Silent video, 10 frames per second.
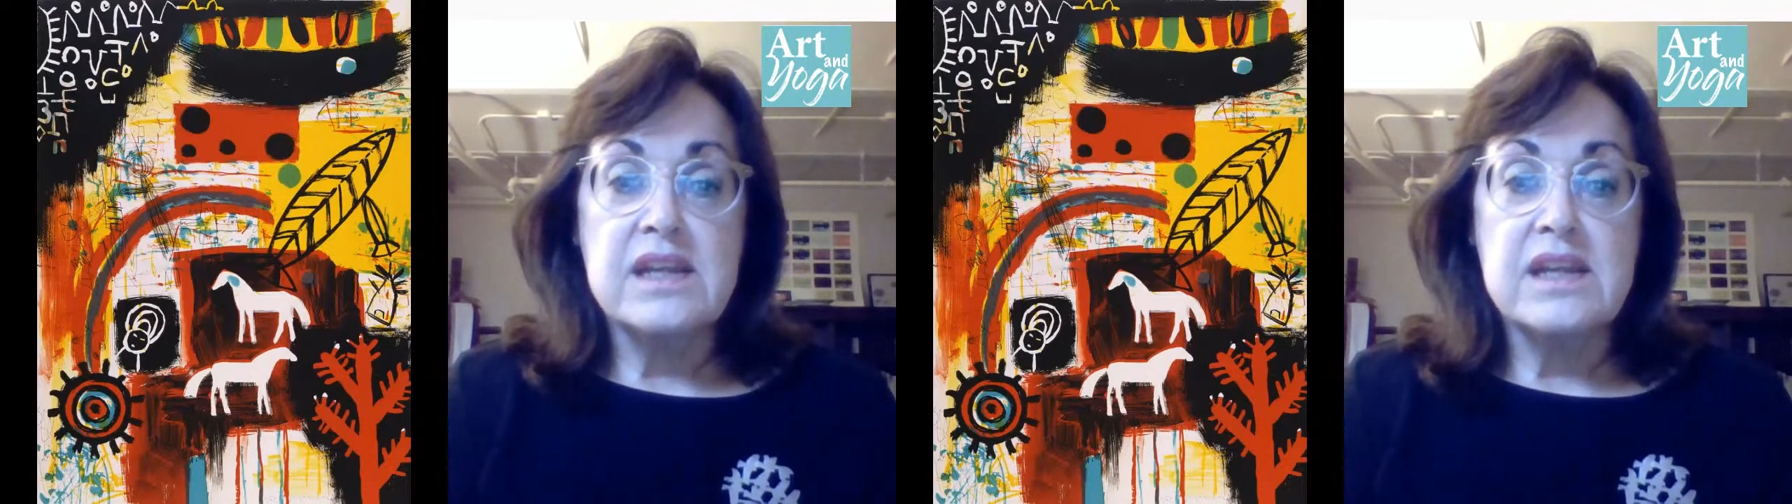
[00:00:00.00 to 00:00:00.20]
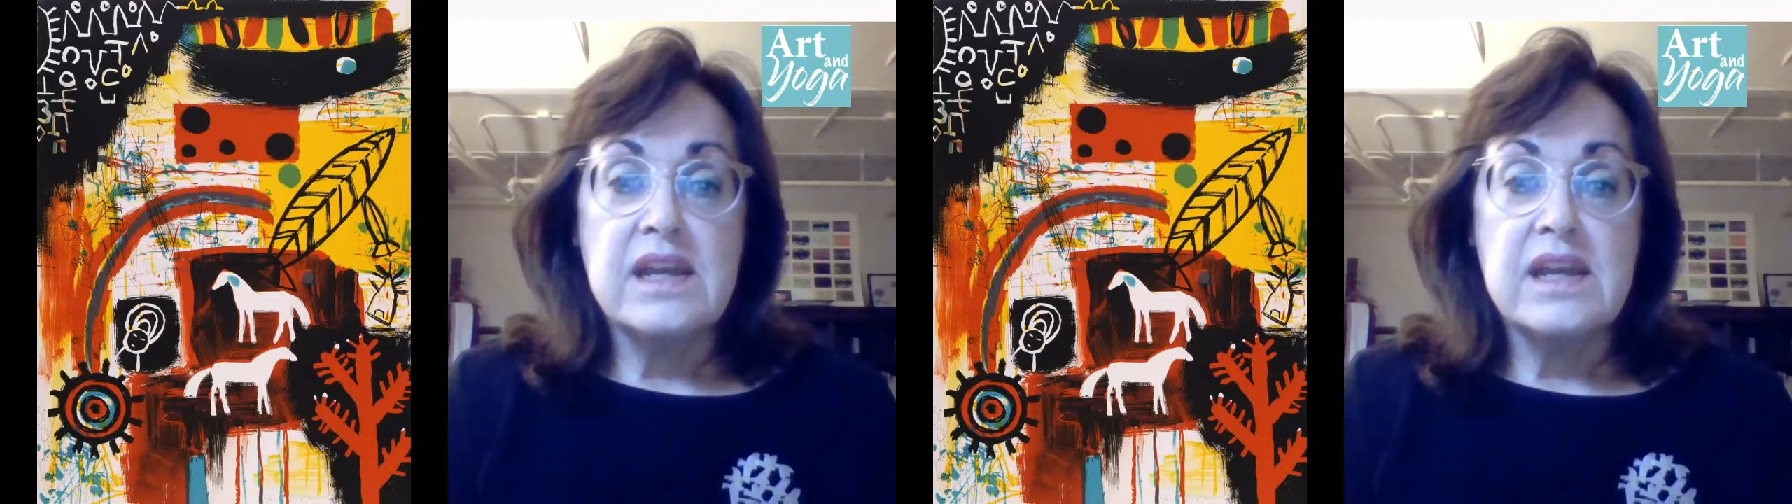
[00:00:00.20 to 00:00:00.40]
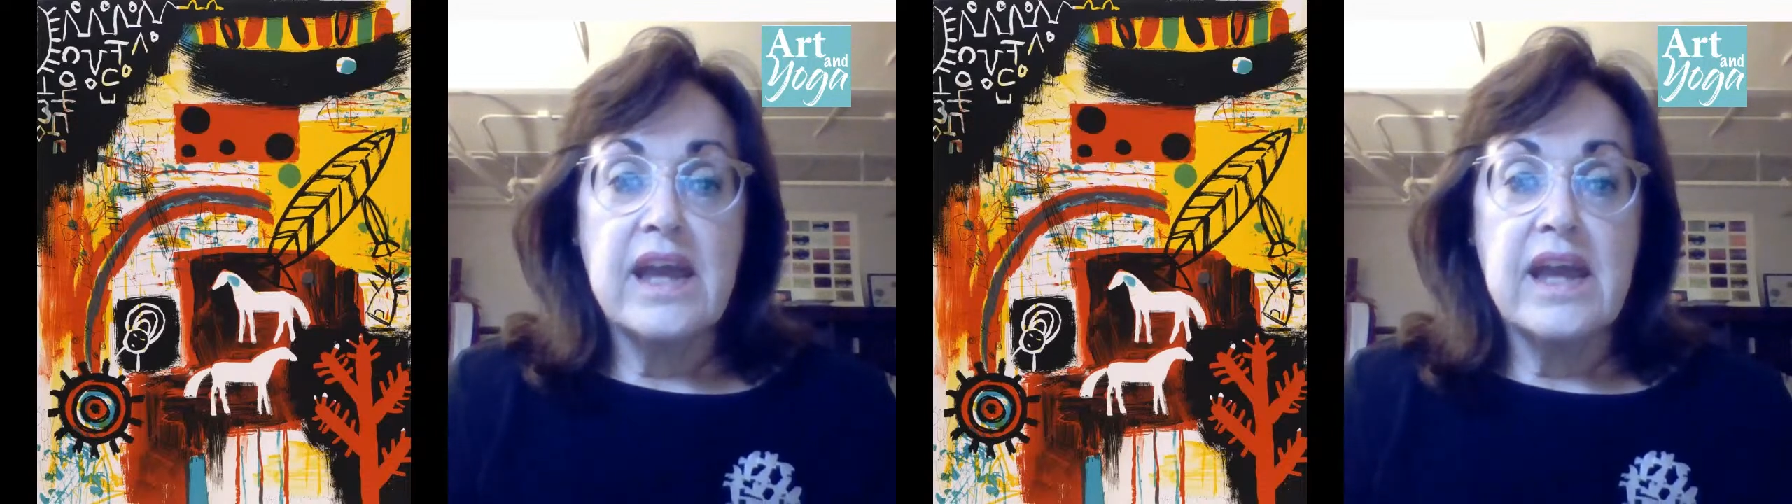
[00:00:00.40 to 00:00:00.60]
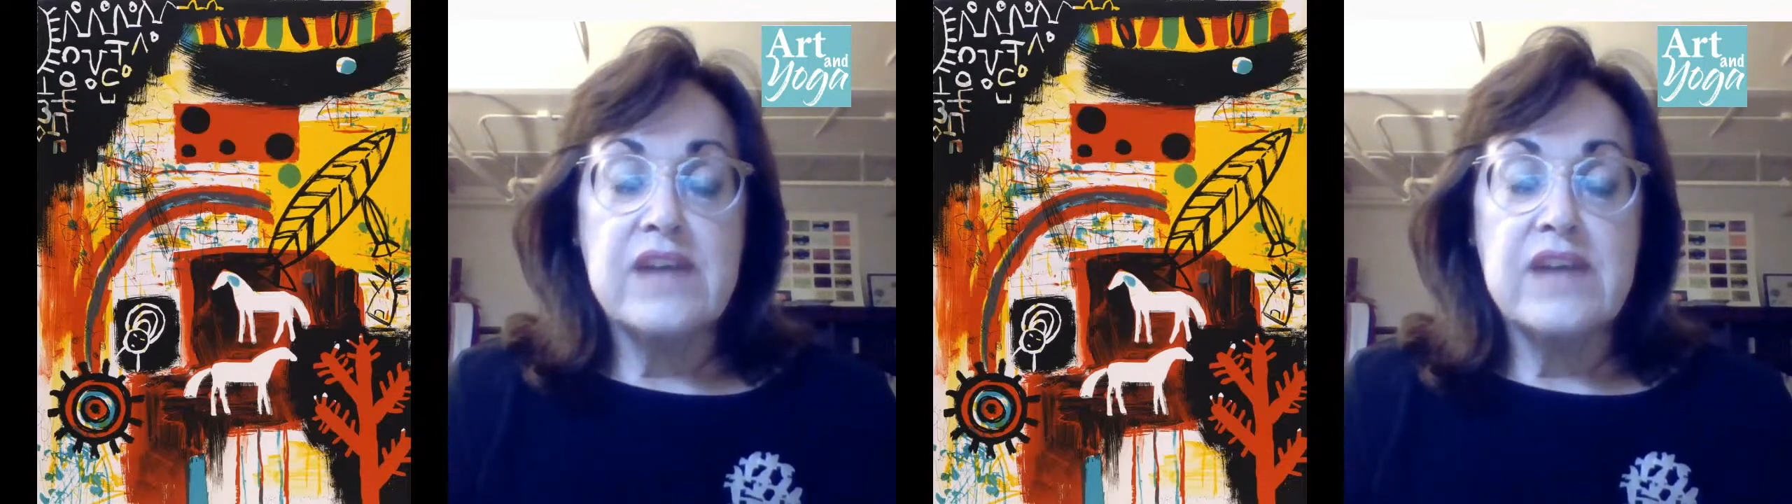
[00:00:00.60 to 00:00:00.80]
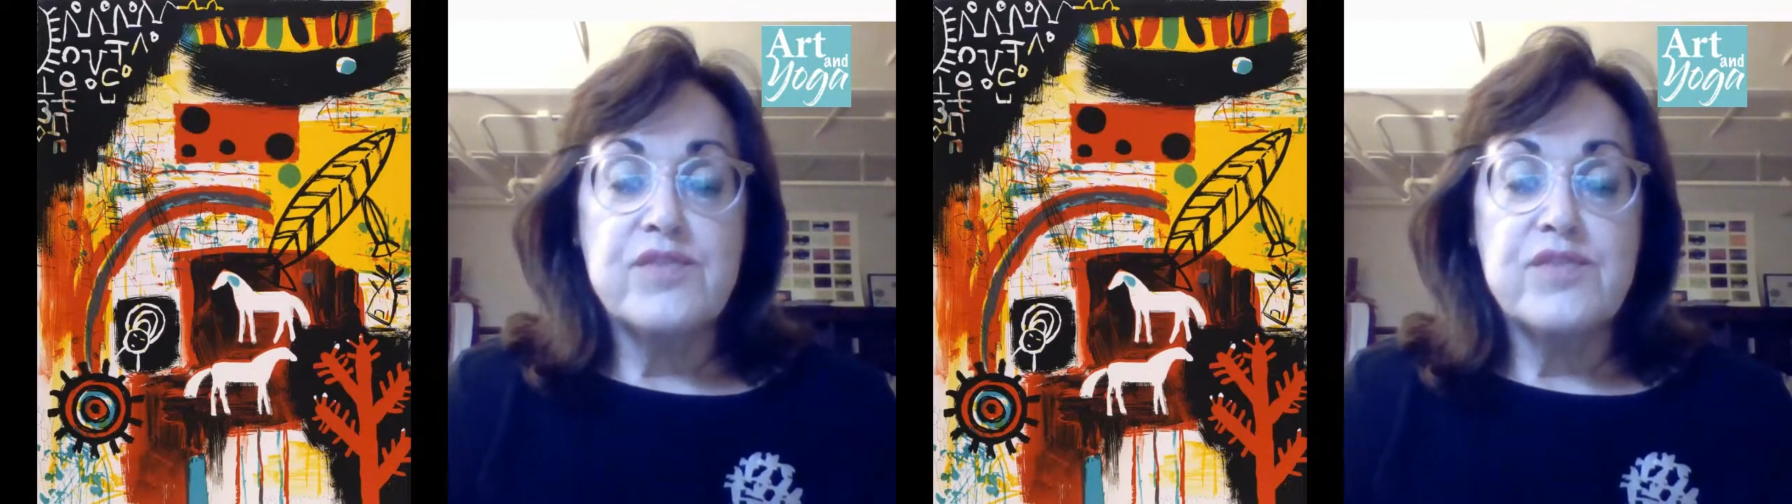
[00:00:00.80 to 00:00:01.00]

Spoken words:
And for me, it